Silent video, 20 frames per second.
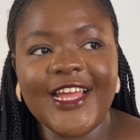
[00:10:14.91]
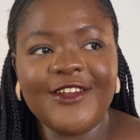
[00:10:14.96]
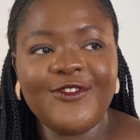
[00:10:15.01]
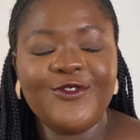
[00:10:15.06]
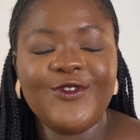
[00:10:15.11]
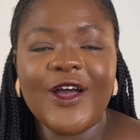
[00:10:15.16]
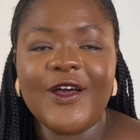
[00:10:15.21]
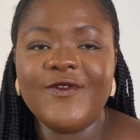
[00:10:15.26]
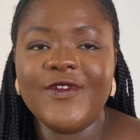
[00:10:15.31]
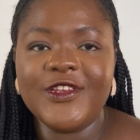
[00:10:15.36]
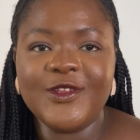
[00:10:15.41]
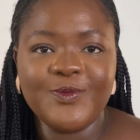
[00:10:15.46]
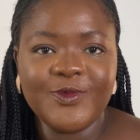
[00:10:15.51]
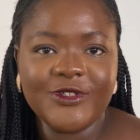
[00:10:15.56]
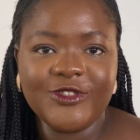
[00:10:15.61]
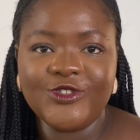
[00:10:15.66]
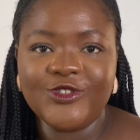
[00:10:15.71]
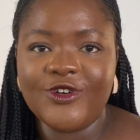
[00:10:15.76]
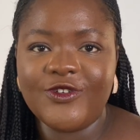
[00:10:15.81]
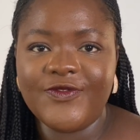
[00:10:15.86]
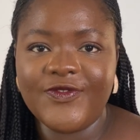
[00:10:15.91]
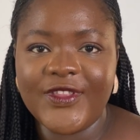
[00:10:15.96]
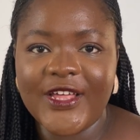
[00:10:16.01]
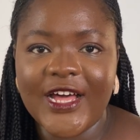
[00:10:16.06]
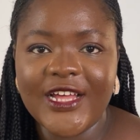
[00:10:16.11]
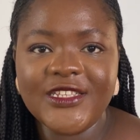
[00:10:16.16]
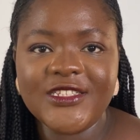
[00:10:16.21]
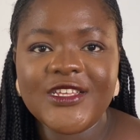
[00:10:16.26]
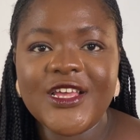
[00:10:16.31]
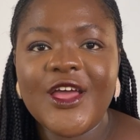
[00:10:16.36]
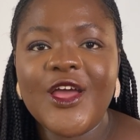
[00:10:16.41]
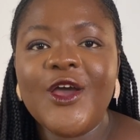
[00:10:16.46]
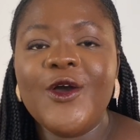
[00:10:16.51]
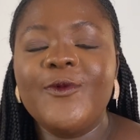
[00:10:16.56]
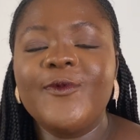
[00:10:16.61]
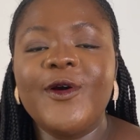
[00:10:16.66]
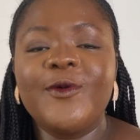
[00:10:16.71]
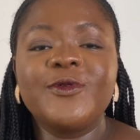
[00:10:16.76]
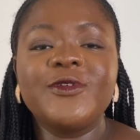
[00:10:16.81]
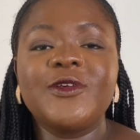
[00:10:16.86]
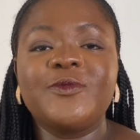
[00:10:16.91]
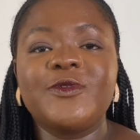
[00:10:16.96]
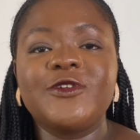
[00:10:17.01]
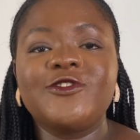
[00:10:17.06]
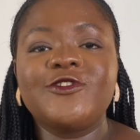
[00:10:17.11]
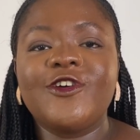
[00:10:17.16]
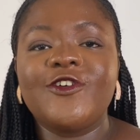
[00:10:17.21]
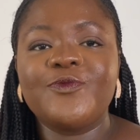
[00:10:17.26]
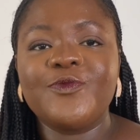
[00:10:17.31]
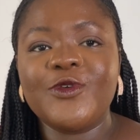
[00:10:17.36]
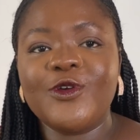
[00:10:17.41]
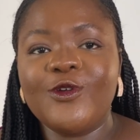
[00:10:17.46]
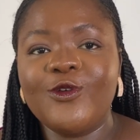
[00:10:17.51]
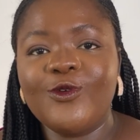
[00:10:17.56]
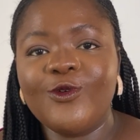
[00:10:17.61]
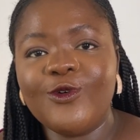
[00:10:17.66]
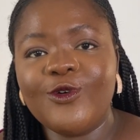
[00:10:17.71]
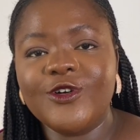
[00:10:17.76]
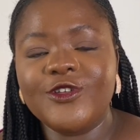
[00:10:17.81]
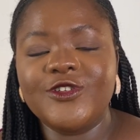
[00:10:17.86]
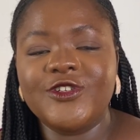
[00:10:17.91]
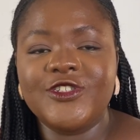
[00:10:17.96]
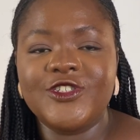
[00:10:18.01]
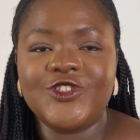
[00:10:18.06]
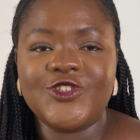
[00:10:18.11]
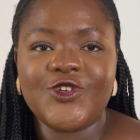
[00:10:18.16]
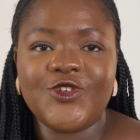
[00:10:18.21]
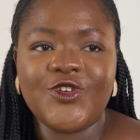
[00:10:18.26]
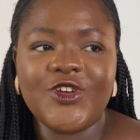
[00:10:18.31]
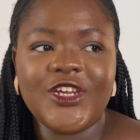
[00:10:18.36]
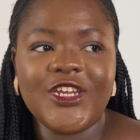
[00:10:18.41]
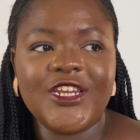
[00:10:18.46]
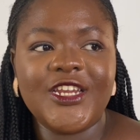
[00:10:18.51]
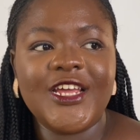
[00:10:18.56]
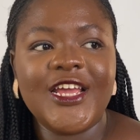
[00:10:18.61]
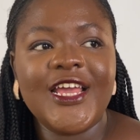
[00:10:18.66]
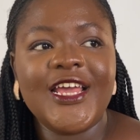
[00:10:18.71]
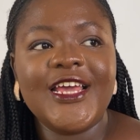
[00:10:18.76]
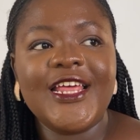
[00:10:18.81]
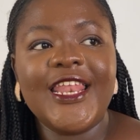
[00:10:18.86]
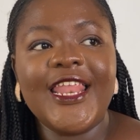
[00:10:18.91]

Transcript: I don't have any picture of that, but I'll put a picture of me on low cut on the screen.